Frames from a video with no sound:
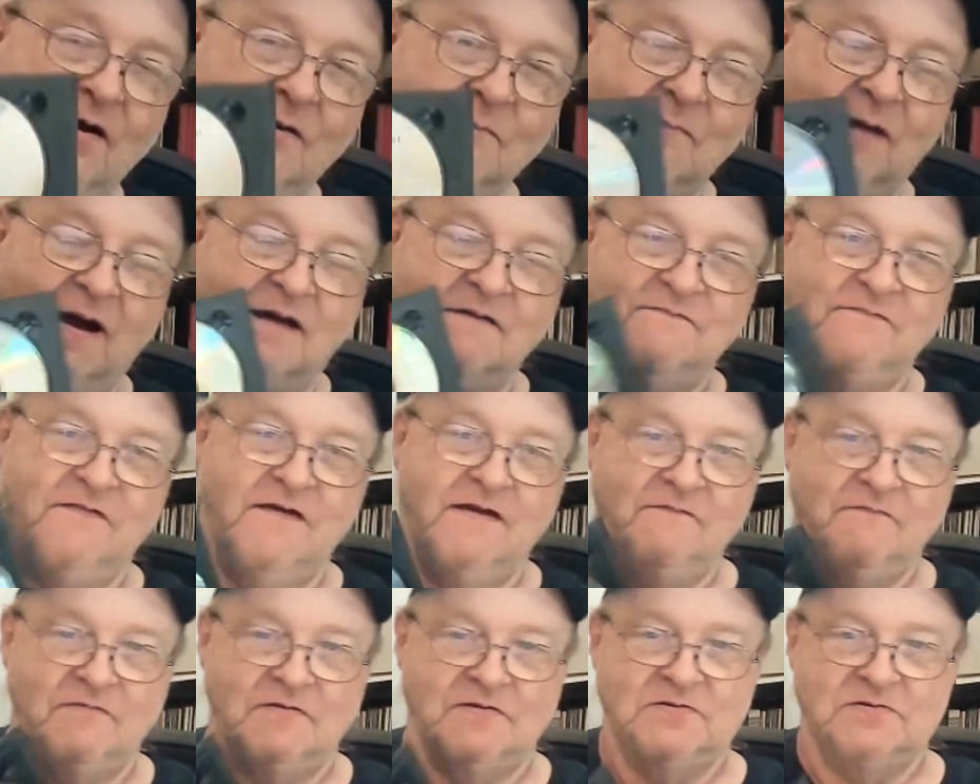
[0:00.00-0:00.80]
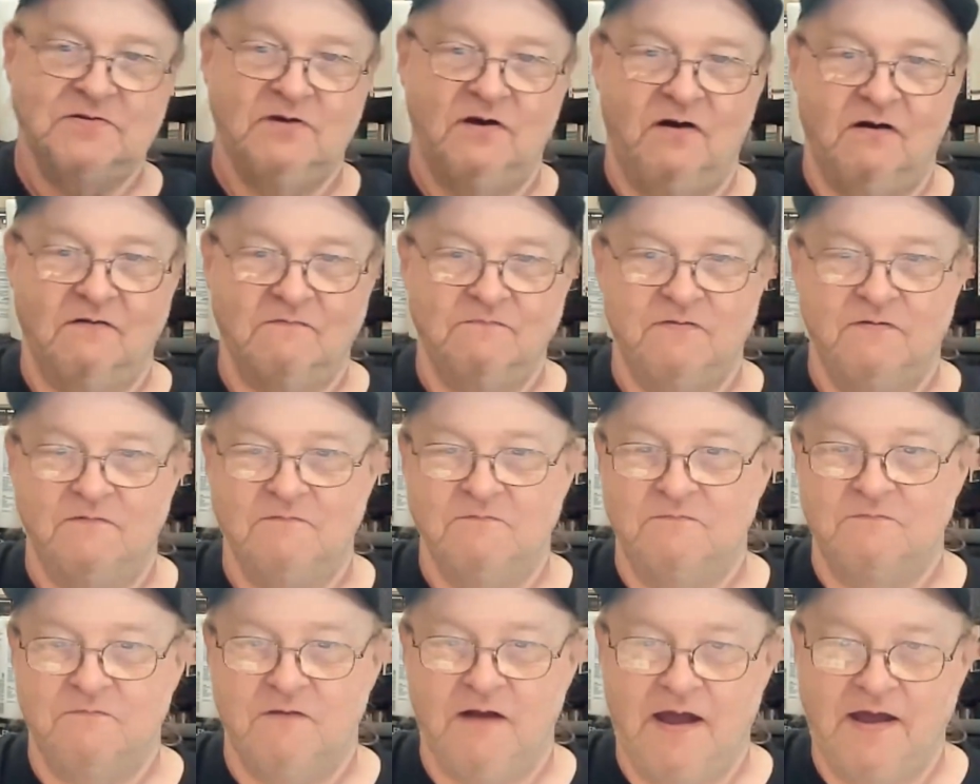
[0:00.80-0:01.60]
My favorite song
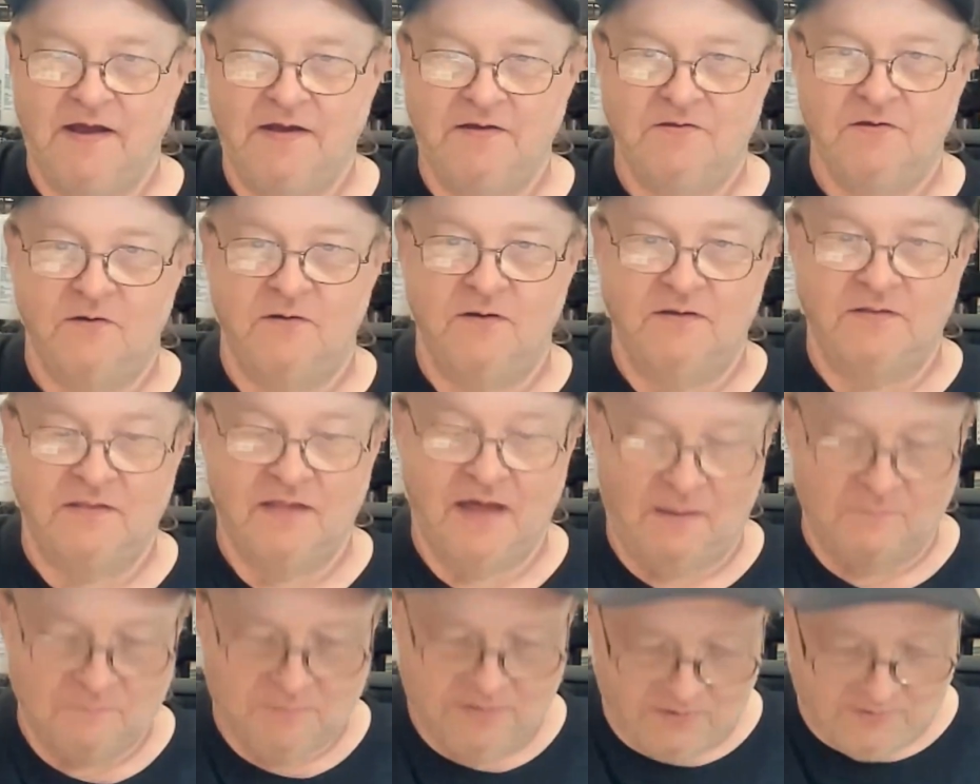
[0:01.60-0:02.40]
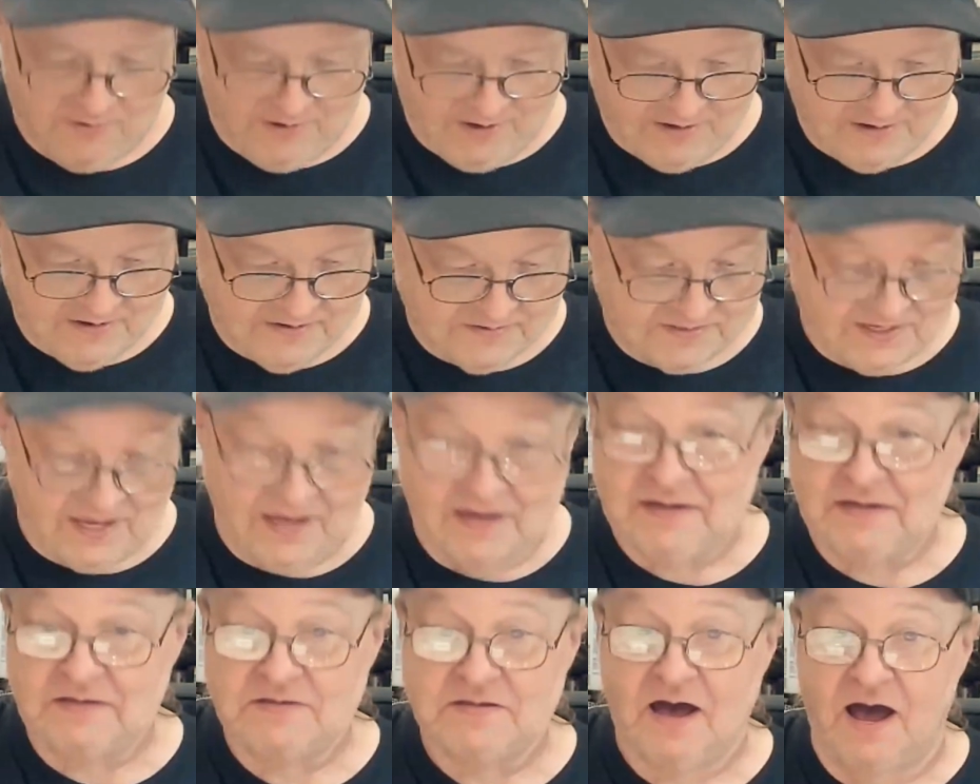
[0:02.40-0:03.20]
from Frank during that period is
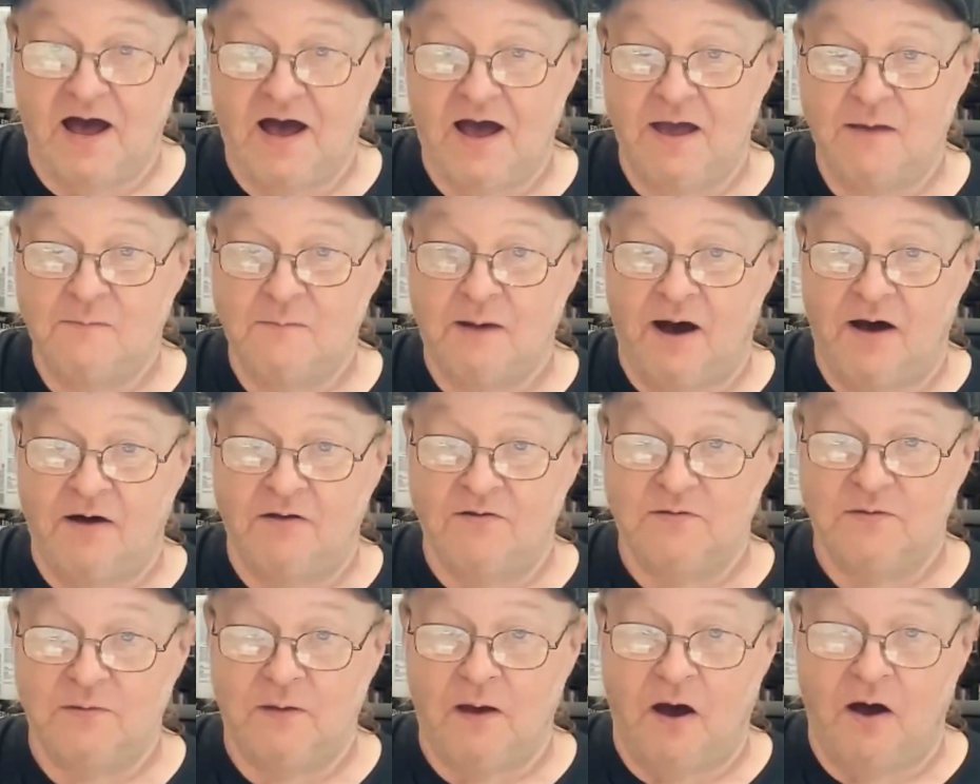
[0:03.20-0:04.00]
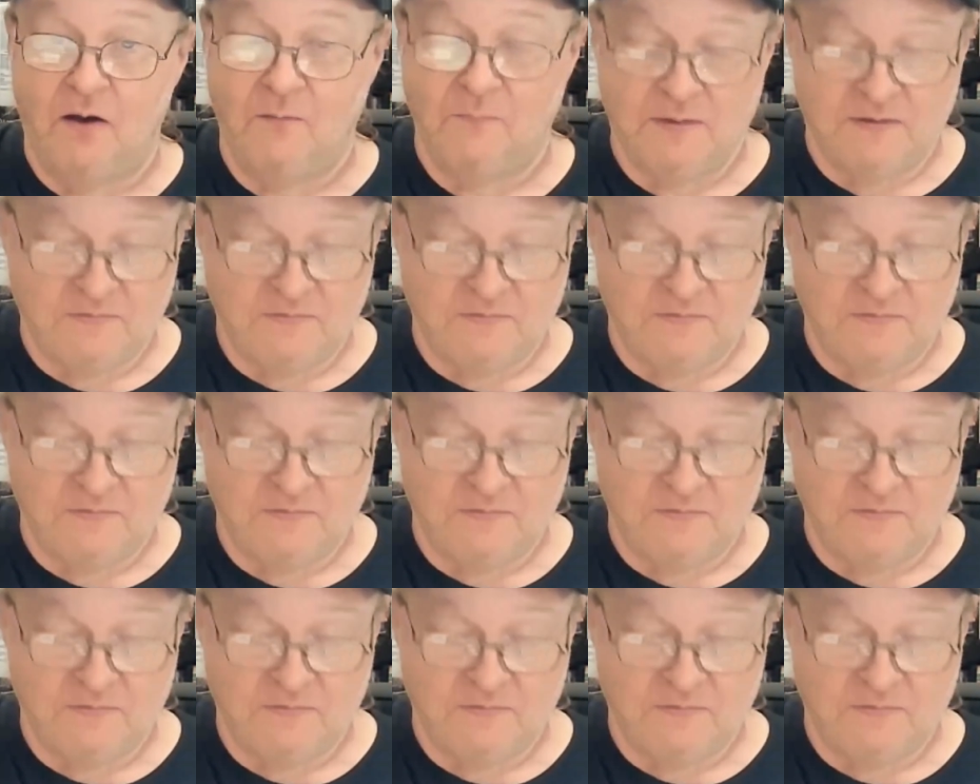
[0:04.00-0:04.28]
Anytime I'll Be